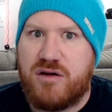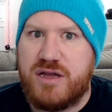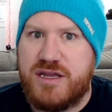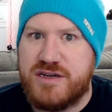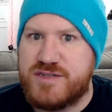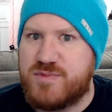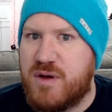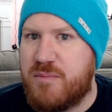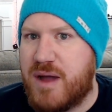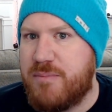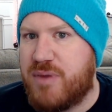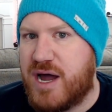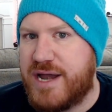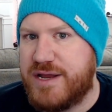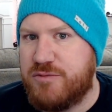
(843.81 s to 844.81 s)
here's what my
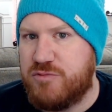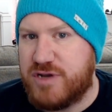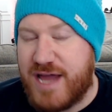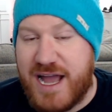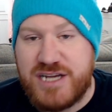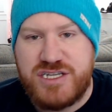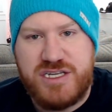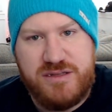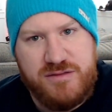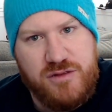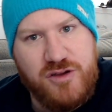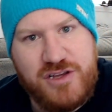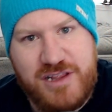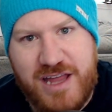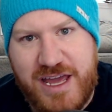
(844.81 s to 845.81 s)
body would actually
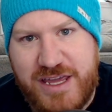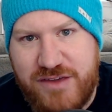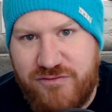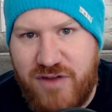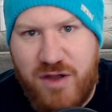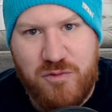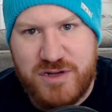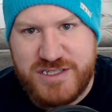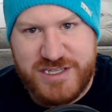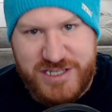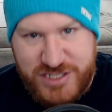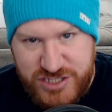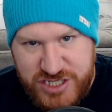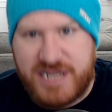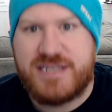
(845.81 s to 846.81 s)
look like if I wasn't
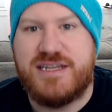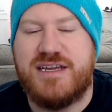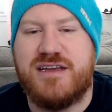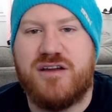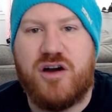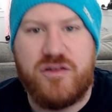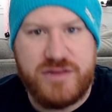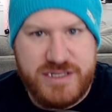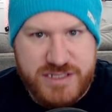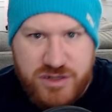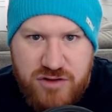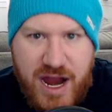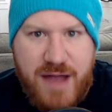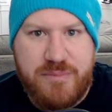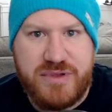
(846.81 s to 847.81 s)
injecting all this
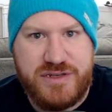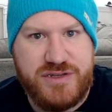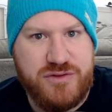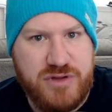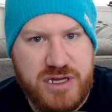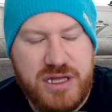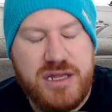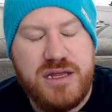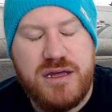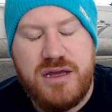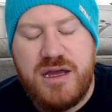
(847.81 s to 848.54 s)
crap into it.